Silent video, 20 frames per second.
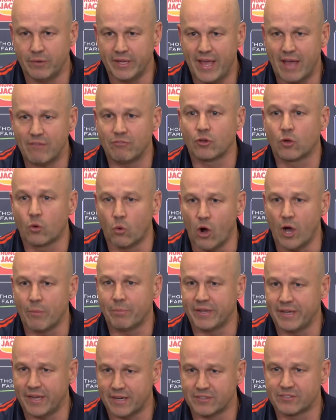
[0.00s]
we haven't
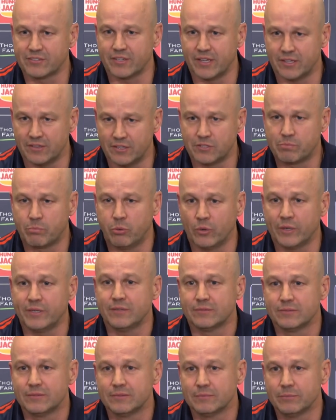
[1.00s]
quite been able to see at this point,